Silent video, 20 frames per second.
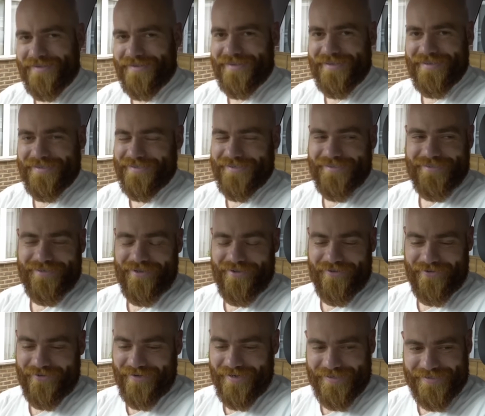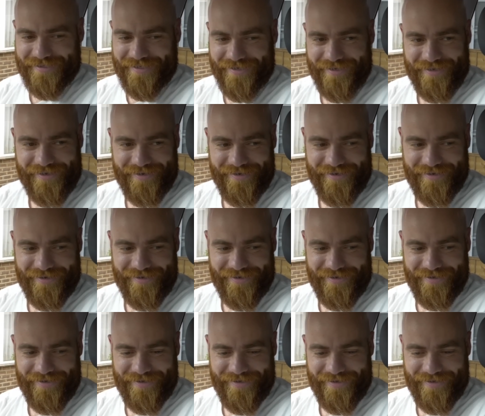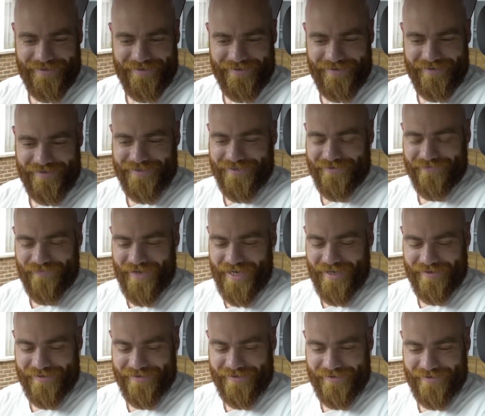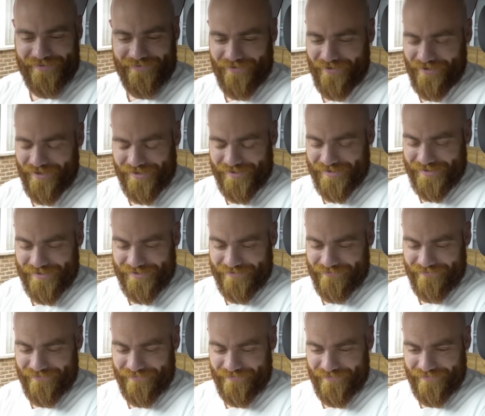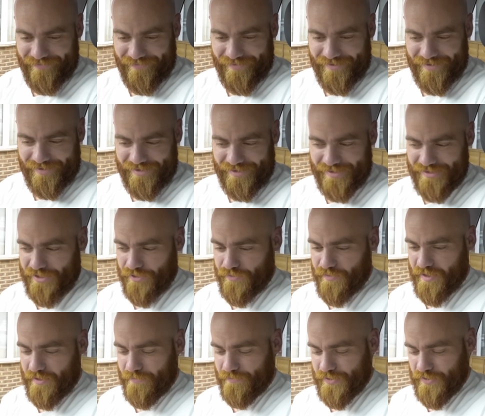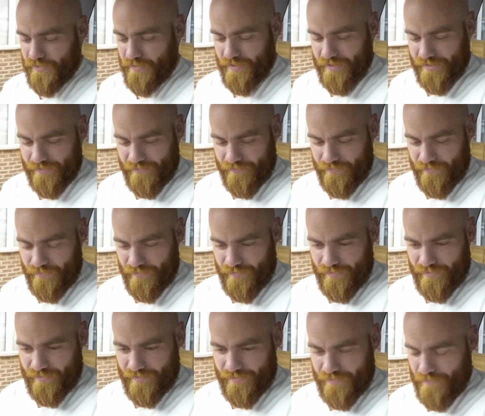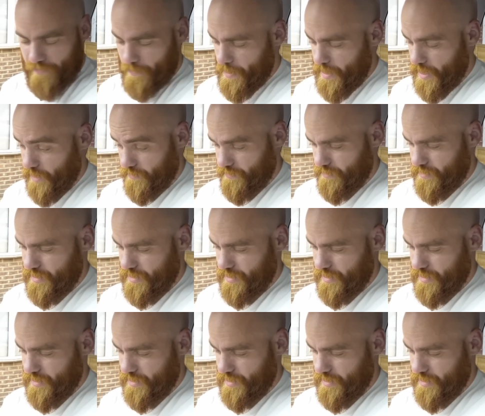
This is so crazy. This is mad. Right. Just do it. Do it. Oh.